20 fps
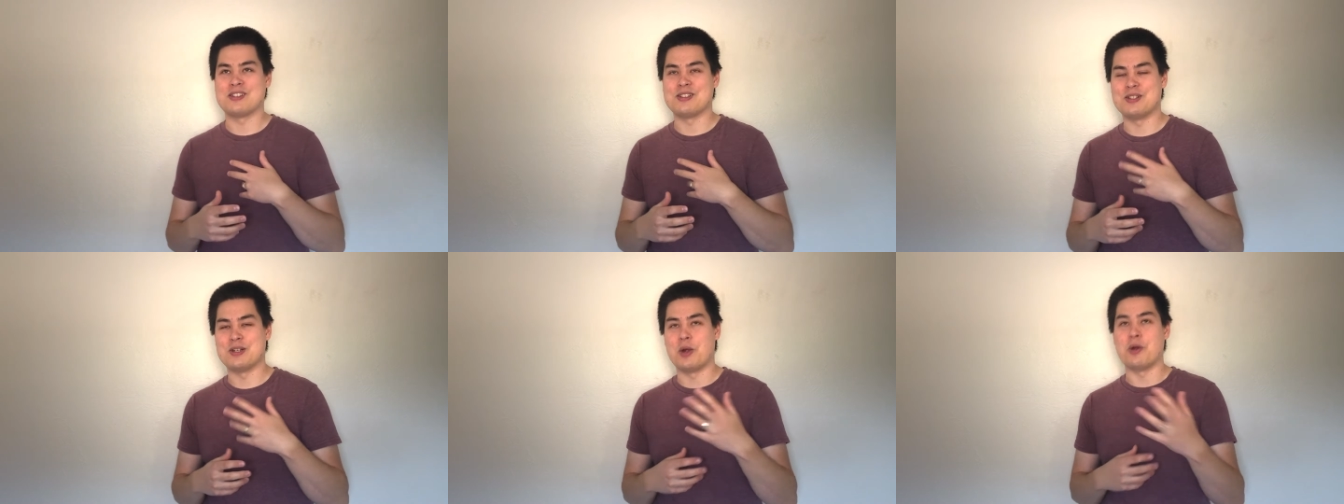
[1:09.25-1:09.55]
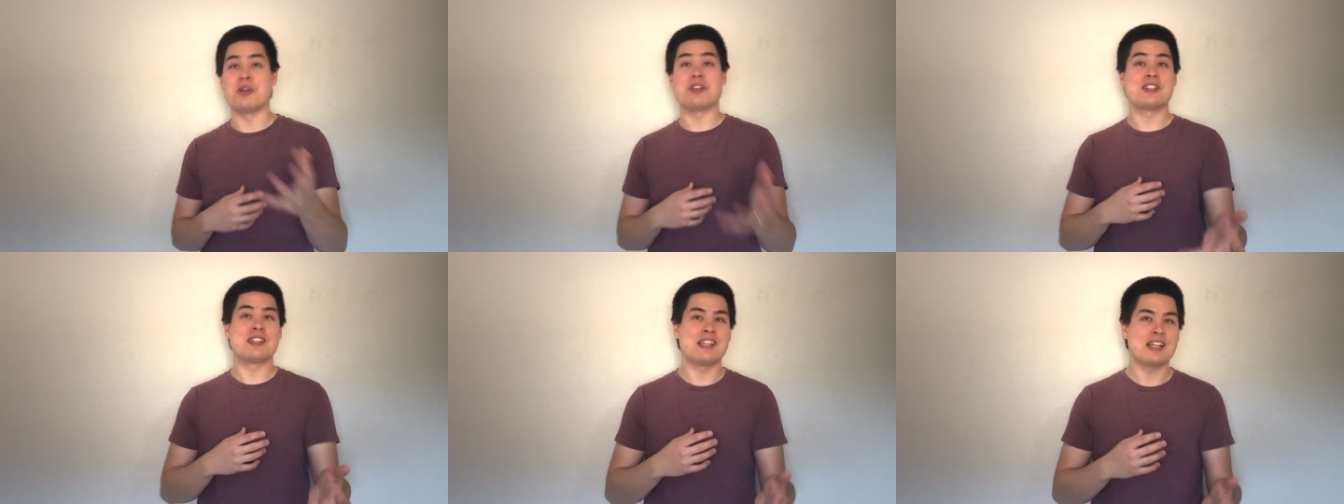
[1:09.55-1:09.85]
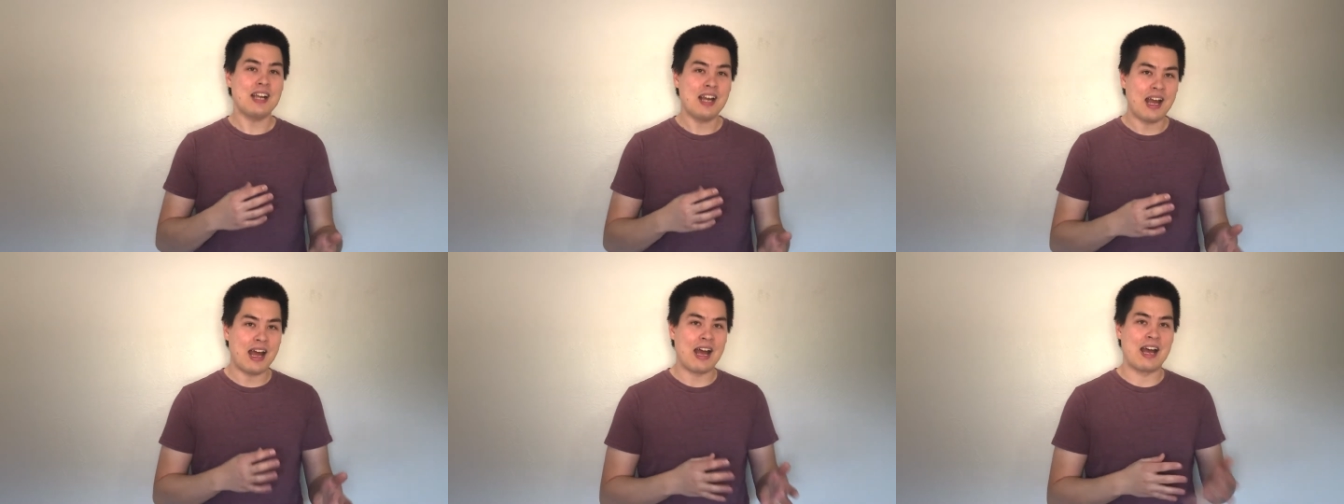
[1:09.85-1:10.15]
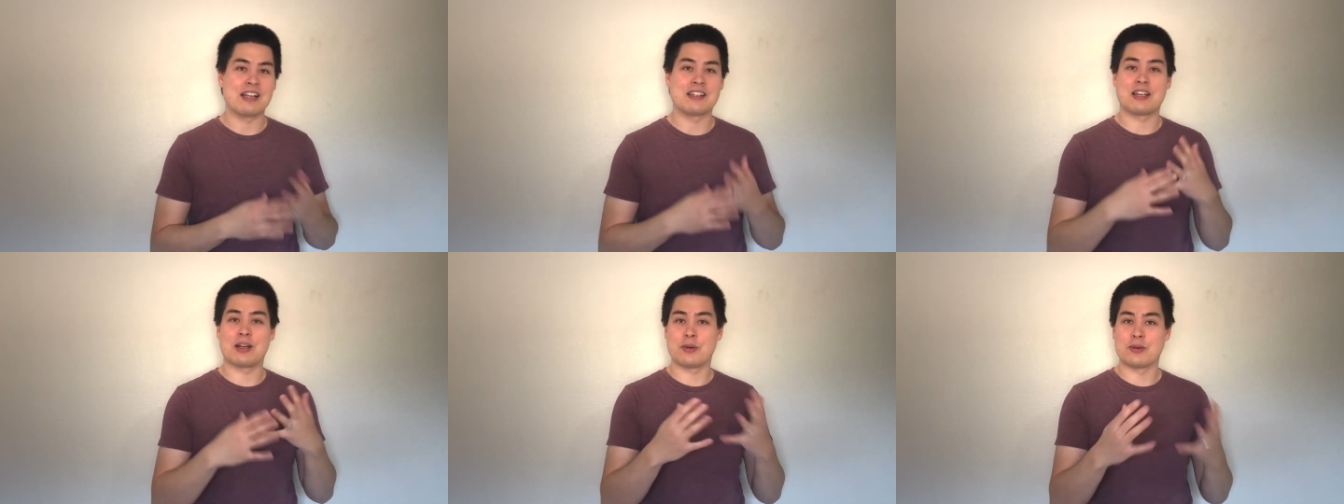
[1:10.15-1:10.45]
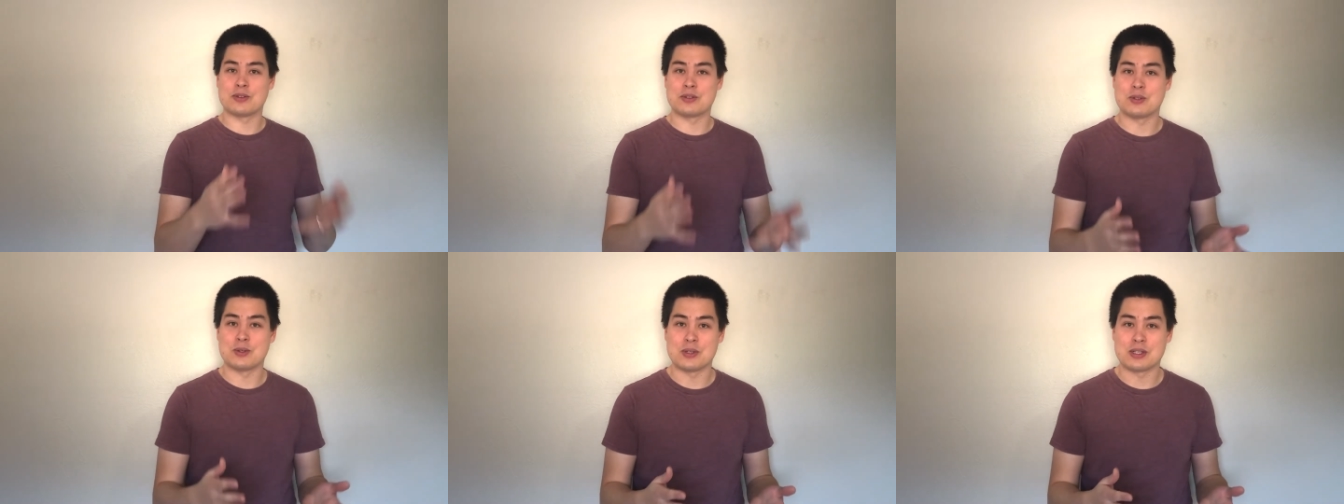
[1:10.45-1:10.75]
noticing as I
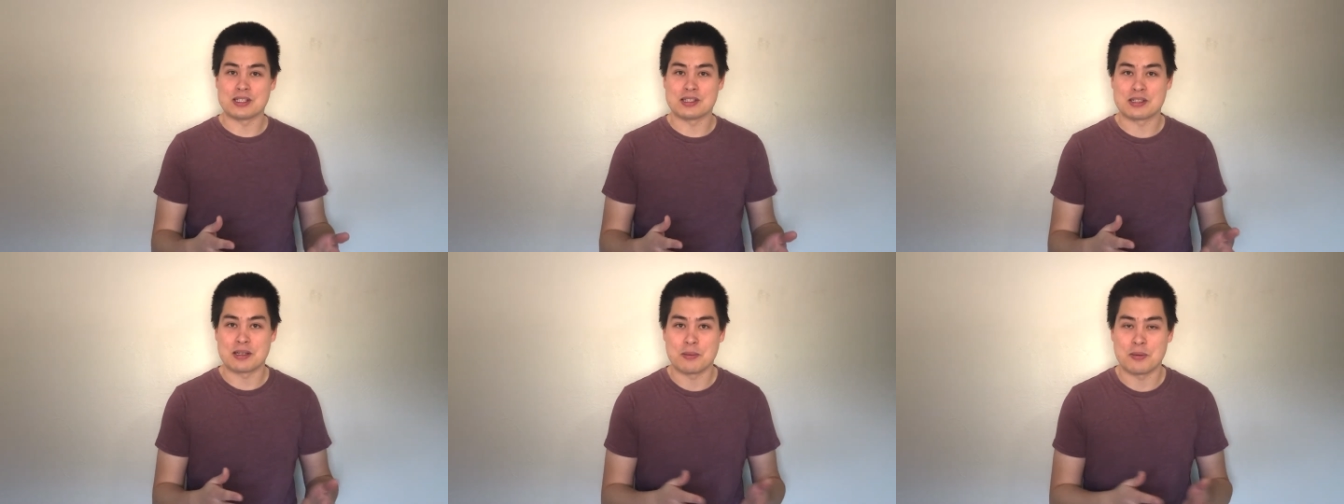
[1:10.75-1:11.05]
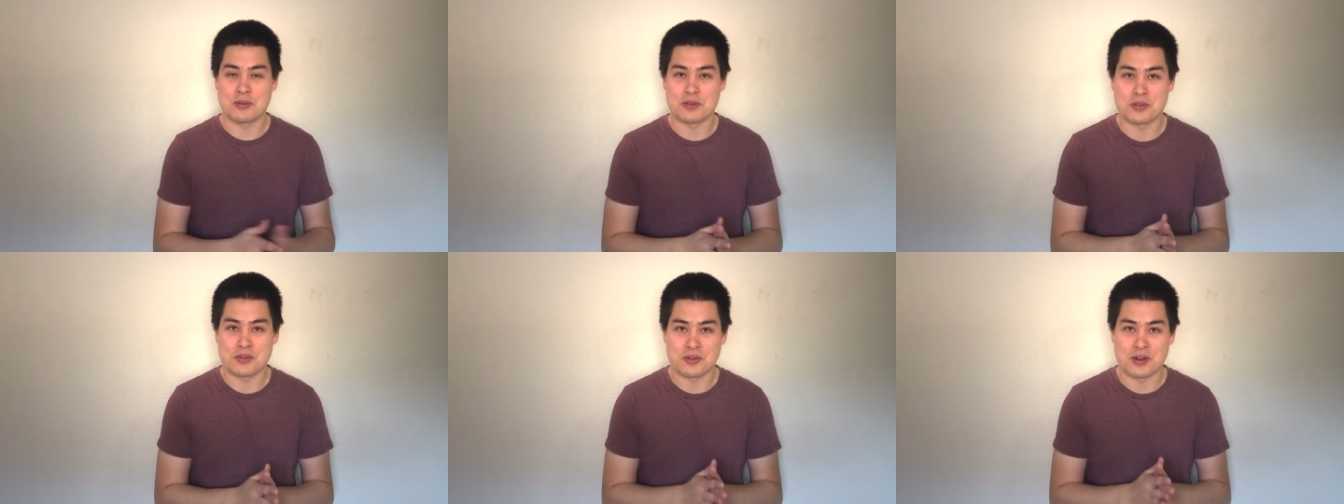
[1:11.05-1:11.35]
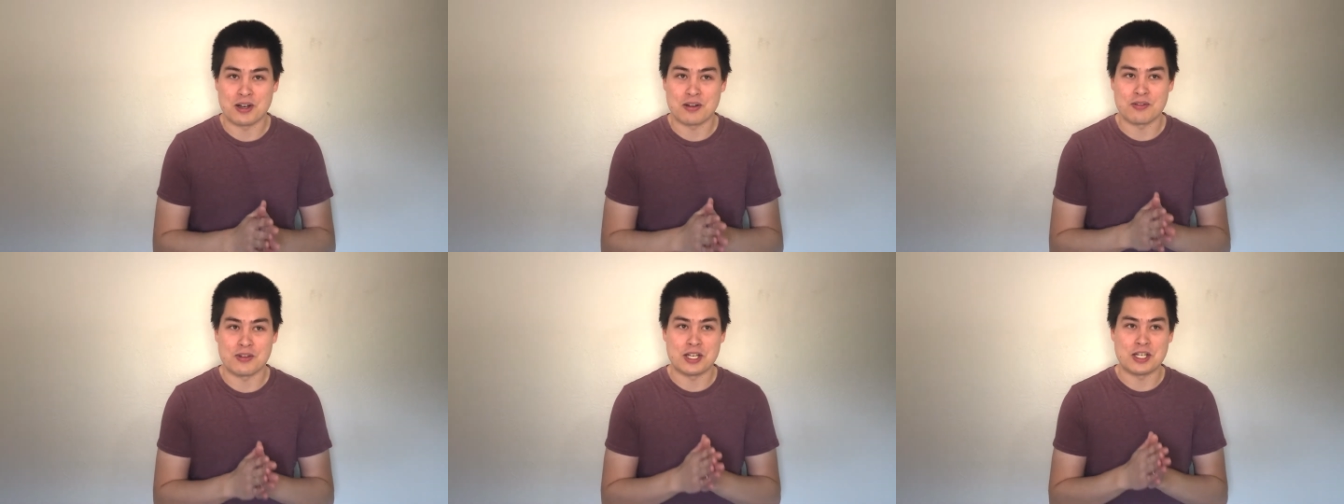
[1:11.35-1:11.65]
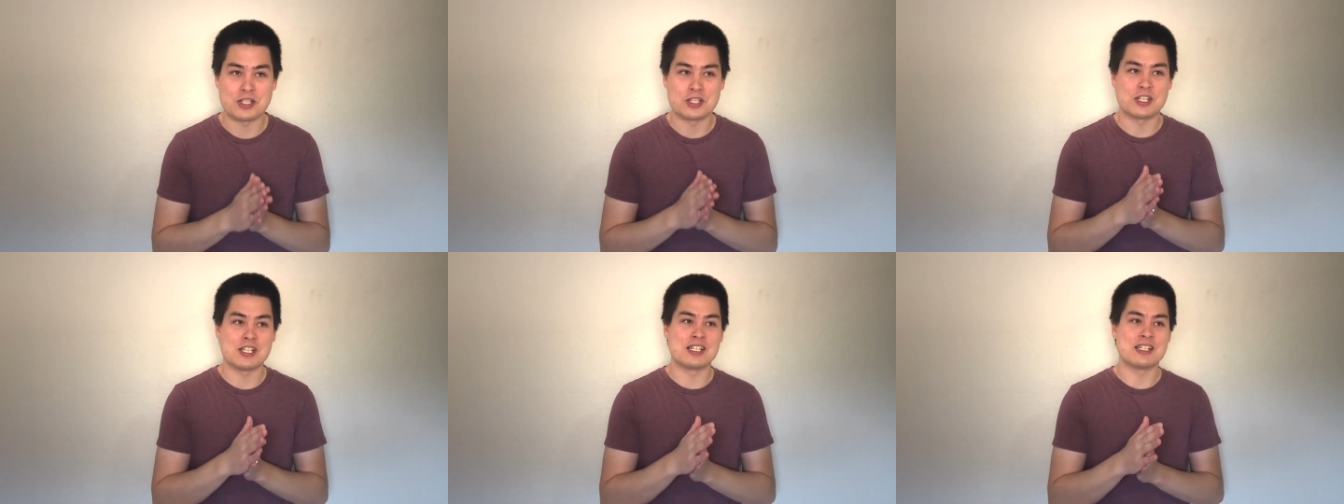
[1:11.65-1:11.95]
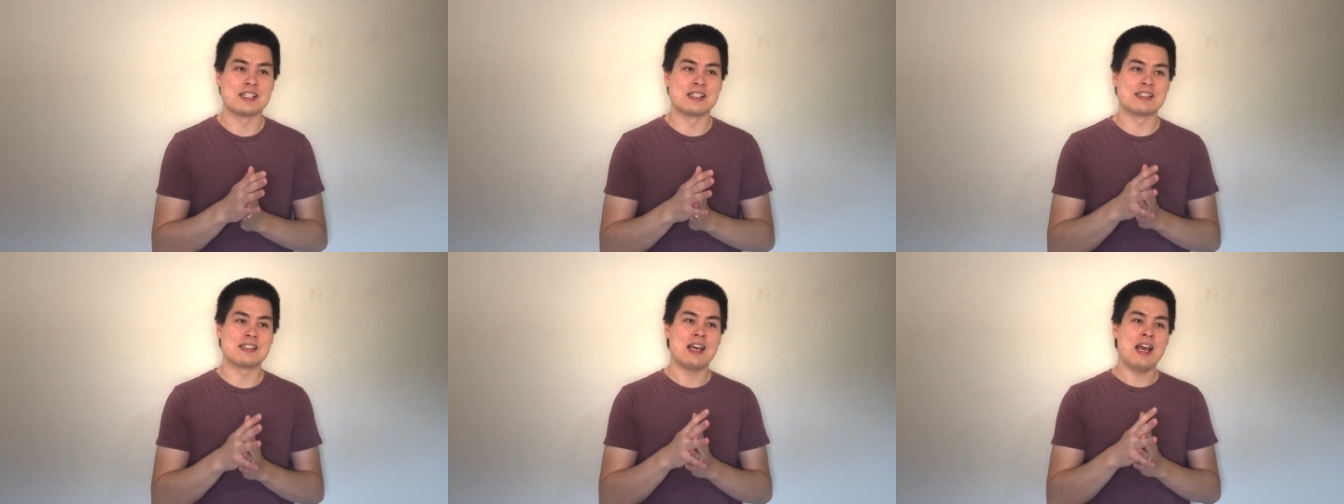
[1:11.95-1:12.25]
was doing some of the
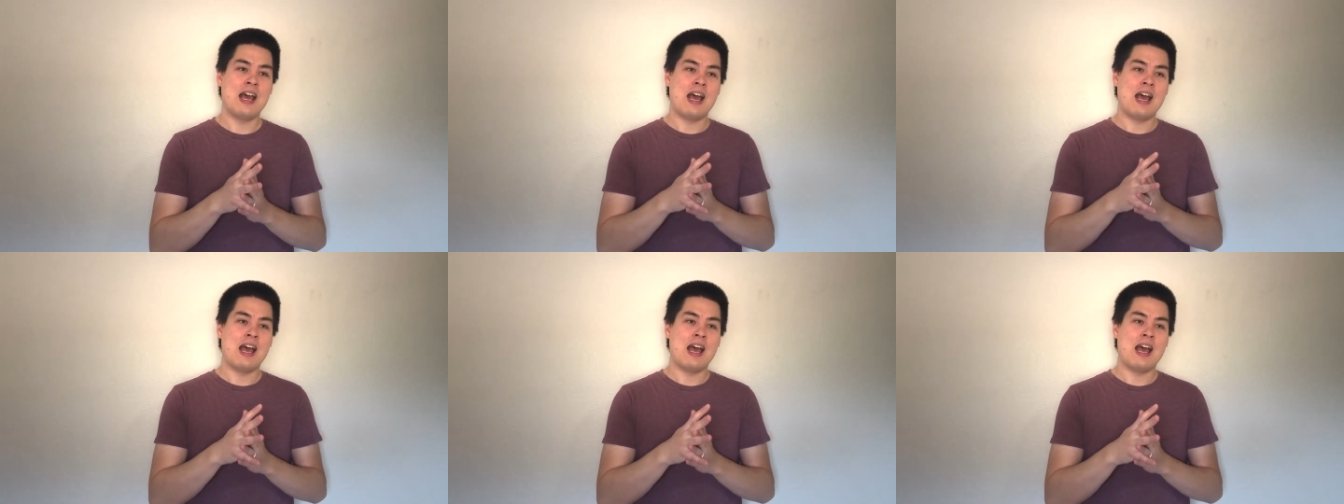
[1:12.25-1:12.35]
renovations